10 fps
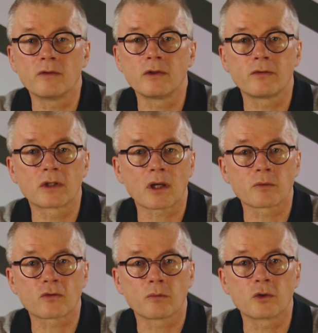even if it
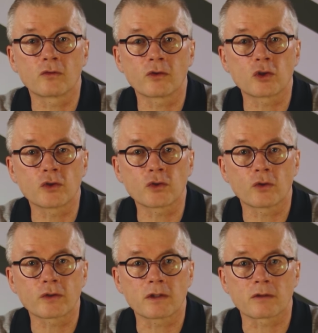comes from the official
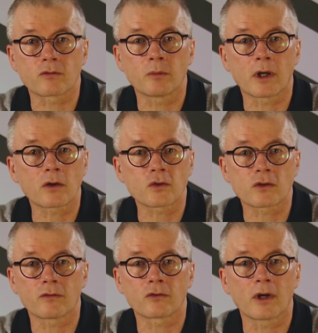sources from
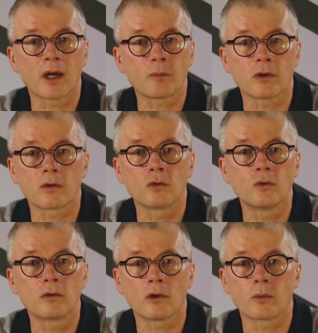Microsoft or Apple or
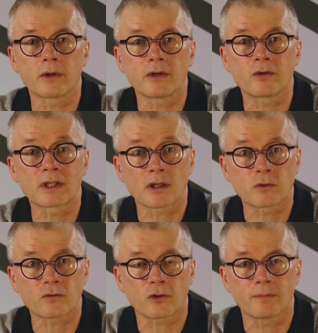Google or wherever it
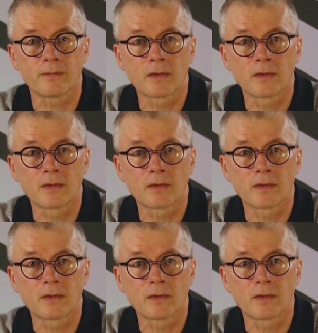comes from.